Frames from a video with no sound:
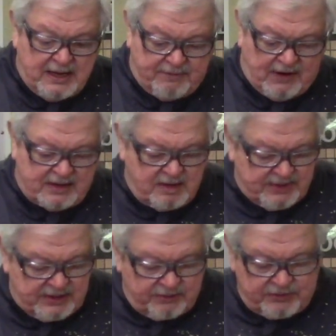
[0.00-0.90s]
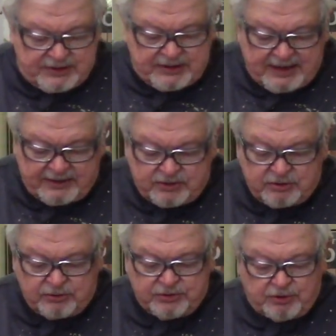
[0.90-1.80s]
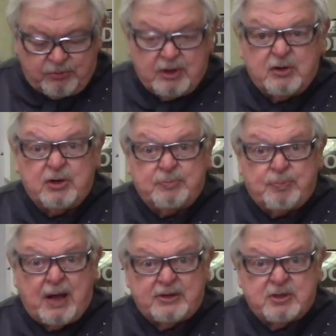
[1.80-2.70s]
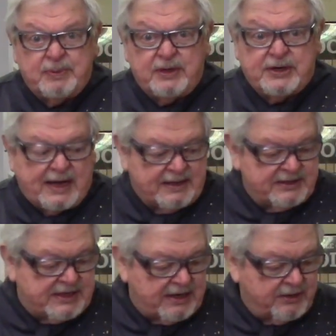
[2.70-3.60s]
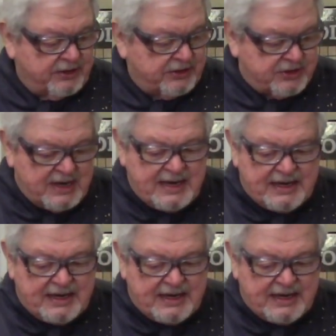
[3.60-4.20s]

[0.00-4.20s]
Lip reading: If I come in here with any kind of tool, there's a real good possibility I can tear this.